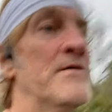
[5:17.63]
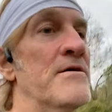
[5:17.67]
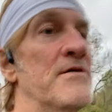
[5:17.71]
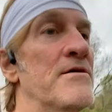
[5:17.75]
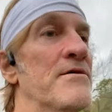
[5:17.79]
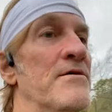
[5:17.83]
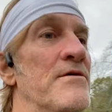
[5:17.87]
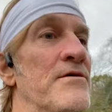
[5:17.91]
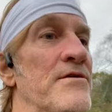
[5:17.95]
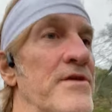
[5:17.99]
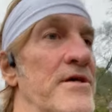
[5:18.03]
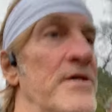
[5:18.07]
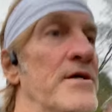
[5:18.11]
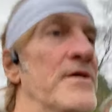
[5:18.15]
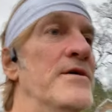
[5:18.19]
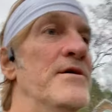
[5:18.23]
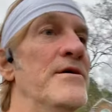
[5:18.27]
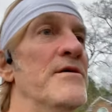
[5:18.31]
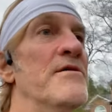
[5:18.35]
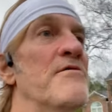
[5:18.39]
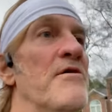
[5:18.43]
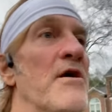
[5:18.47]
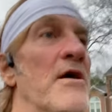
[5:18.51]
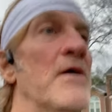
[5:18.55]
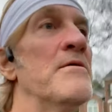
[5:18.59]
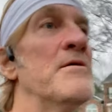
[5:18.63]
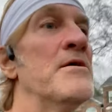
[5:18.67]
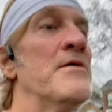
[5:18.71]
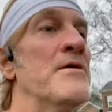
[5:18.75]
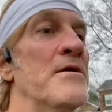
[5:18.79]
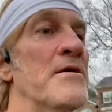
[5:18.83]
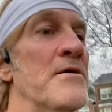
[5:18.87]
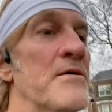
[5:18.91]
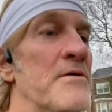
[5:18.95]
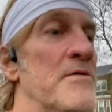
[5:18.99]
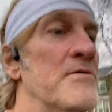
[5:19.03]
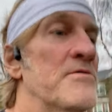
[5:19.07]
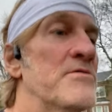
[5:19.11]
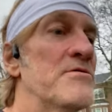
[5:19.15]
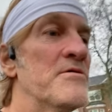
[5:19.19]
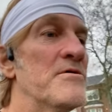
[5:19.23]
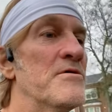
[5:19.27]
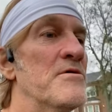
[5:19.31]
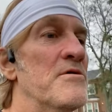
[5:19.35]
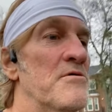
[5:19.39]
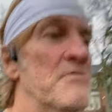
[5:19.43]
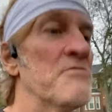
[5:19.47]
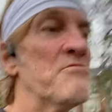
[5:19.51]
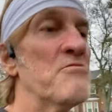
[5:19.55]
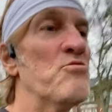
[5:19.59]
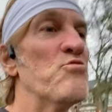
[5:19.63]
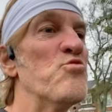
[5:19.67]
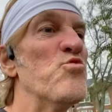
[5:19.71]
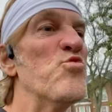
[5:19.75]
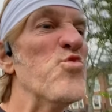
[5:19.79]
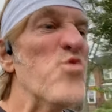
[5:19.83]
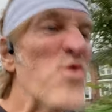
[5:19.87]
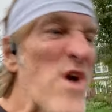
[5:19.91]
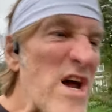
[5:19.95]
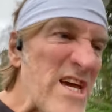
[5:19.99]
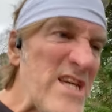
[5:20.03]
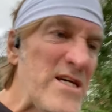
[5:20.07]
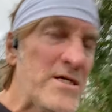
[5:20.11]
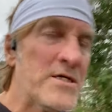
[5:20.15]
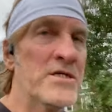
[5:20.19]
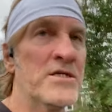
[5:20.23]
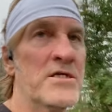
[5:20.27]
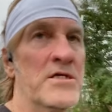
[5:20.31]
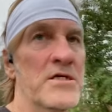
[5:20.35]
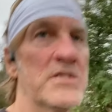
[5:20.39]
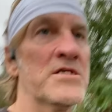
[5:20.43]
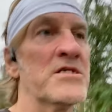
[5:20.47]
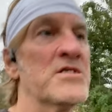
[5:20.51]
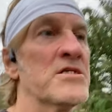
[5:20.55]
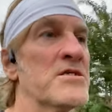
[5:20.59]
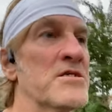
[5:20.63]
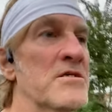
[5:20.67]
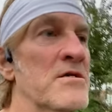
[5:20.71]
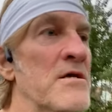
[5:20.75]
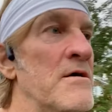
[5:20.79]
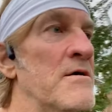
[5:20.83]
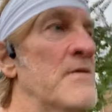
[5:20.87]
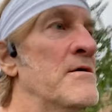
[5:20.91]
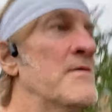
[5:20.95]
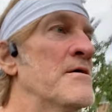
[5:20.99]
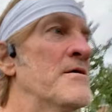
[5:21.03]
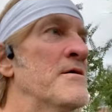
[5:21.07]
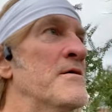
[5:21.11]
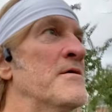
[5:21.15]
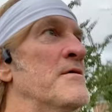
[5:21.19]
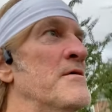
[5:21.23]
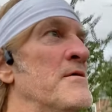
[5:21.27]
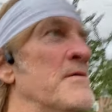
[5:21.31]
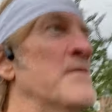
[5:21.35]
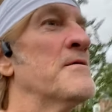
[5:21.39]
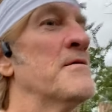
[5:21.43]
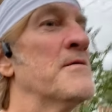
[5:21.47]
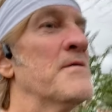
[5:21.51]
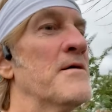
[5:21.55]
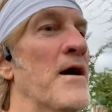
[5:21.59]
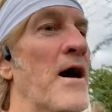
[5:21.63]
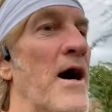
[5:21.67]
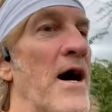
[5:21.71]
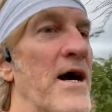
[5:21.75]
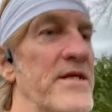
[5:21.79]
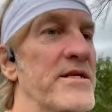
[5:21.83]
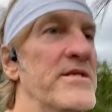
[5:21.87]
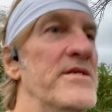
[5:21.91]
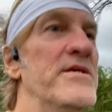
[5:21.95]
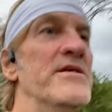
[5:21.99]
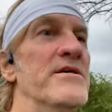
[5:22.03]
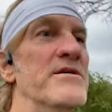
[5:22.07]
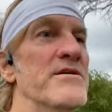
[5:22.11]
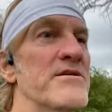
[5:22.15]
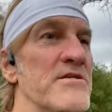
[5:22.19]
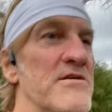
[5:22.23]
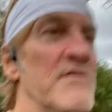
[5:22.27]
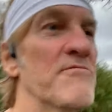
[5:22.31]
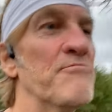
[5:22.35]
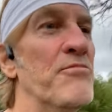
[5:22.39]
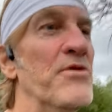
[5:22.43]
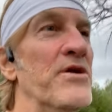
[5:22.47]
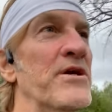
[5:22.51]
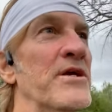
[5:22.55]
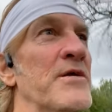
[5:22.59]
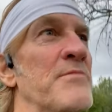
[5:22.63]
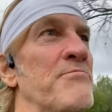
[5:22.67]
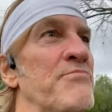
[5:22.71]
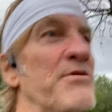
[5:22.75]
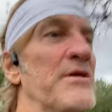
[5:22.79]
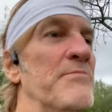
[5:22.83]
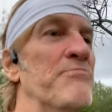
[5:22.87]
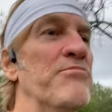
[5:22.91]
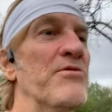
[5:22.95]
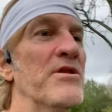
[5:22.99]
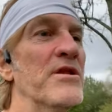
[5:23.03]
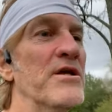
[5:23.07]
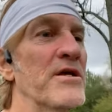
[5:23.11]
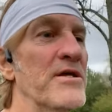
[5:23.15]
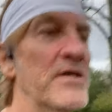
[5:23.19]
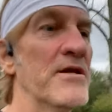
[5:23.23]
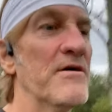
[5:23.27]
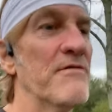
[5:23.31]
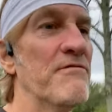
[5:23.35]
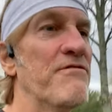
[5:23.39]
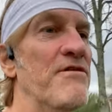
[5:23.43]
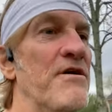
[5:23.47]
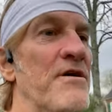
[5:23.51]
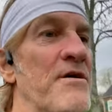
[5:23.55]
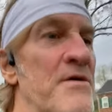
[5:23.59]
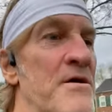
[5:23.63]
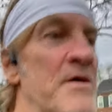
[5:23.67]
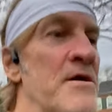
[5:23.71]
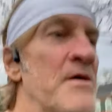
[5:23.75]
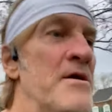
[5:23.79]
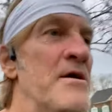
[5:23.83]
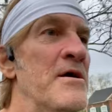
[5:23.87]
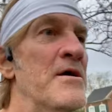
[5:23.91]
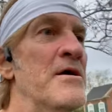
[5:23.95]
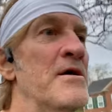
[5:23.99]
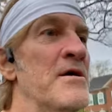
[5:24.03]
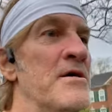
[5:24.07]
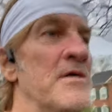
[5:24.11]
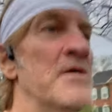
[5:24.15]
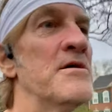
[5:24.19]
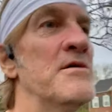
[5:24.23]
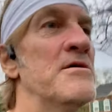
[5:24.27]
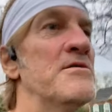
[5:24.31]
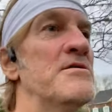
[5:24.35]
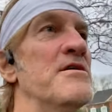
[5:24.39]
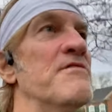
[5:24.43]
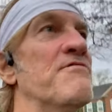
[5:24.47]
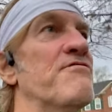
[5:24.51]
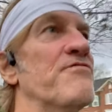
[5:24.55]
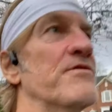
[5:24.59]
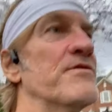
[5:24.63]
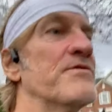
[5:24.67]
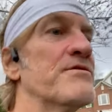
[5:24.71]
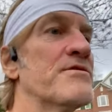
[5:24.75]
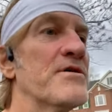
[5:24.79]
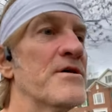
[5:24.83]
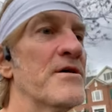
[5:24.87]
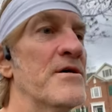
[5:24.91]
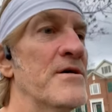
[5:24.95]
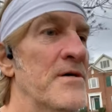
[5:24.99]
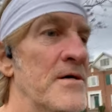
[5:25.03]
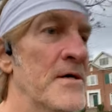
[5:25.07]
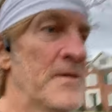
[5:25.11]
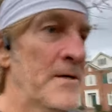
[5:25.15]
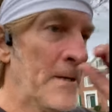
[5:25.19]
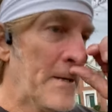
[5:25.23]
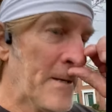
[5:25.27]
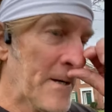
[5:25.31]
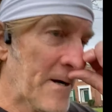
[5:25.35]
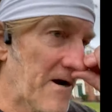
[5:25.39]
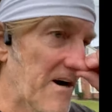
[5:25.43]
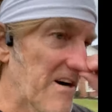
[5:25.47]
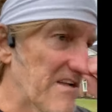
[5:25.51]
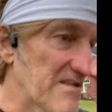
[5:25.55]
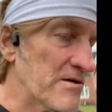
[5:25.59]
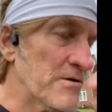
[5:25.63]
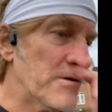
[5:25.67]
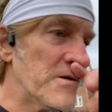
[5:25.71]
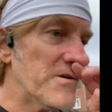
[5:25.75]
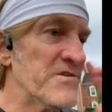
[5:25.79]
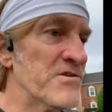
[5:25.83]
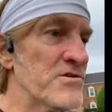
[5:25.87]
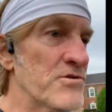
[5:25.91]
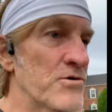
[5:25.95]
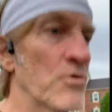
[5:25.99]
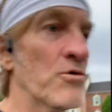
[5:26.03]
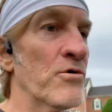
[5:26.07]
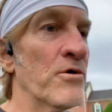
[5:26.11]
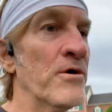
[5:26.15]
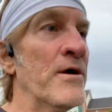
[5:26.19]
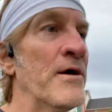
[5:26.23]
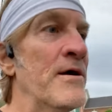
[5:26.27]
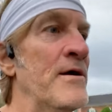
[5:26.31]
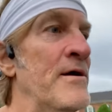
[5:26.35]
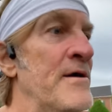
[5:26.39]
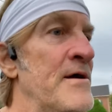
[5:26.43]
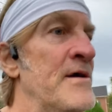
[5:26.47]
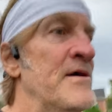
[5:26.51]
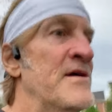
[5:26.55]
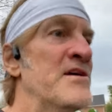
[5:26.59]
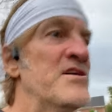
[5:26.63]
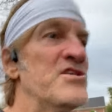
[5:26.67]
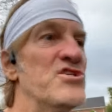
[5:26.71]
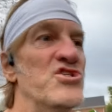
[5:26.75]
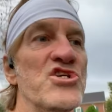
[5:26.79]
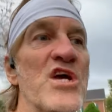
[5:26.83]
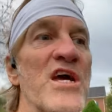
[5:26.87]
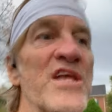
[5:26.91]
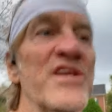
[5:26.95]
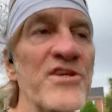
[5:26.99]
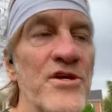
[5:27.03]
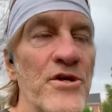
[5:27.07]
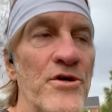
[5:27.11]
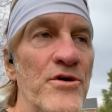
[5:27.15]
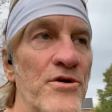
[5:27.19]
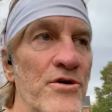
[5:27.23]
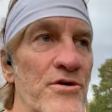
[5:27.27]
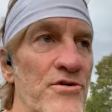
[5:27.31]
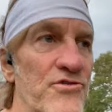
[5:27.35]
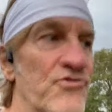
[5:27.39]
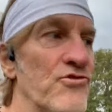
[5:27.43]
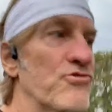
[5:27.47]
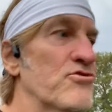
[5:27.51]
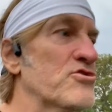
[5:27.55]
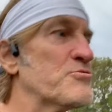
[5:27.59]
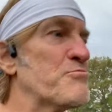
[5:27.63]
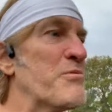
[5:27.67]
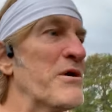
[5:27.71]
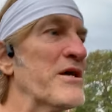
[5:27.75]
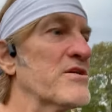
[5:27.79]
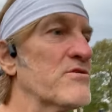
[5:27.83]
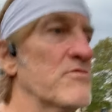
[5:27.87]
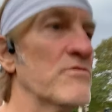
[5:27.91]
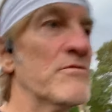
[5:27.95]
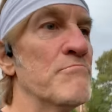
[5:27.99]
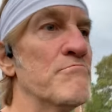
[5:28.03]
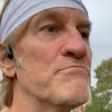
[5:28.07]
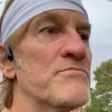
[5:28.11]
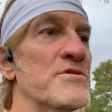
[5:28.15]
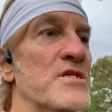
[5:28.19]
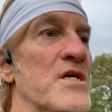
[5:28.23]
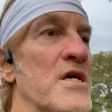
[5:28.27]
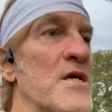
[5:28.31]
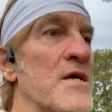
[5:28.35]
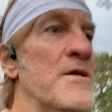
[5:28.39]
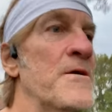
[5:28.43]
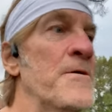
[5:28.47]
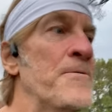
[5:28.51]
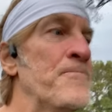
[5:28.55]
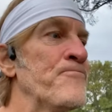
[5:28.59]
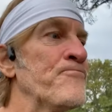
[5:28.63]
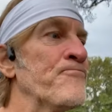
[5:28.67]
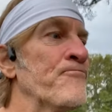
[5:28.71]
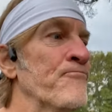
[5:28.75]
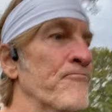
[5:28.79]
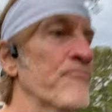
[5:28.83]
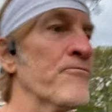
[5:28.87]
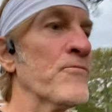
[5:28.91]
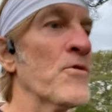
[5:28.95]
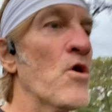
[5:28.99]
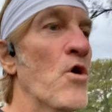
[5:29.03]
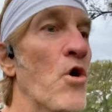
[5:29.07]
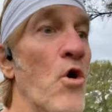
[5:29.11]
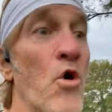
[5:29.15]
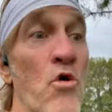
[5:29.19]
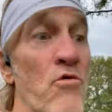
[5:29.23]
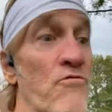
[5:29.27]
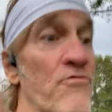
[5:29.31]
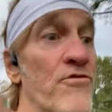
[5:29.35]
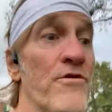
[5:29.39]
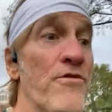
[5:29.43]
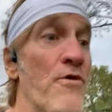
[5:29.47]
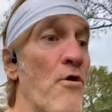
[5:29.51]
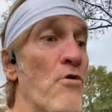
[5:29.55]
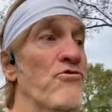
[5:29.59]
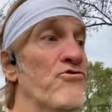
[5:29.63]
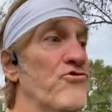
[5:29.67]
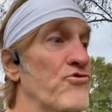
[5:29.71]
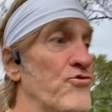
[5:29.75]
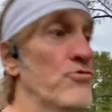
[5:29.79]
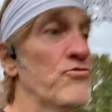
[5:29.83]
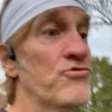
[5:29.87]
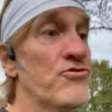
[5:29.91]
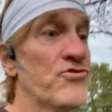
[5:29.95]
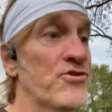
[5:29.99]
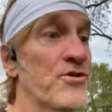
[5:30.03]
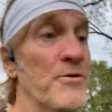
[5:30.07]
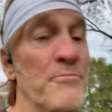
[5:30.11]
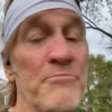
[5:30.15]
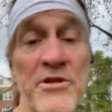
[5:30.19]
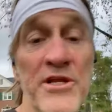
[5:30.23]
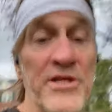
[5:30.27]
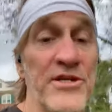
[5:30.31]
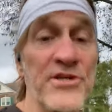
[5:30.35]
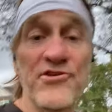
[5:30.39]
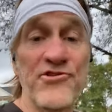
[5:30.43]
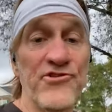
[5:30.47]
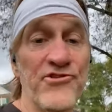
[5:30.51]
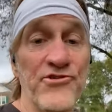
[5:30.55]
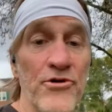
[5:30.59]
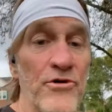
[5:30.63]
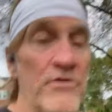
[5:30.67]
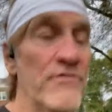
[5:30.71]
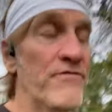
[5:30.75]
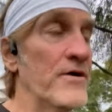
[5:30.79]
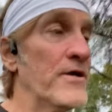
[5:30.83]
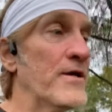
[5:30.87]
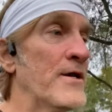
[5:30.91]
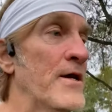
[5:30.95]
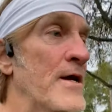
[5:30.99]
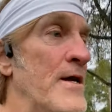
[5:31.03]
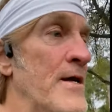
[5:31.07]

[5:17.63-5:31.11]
the racist ideas of bringing people in of different colors or genders or spectrums over those who simply deserve it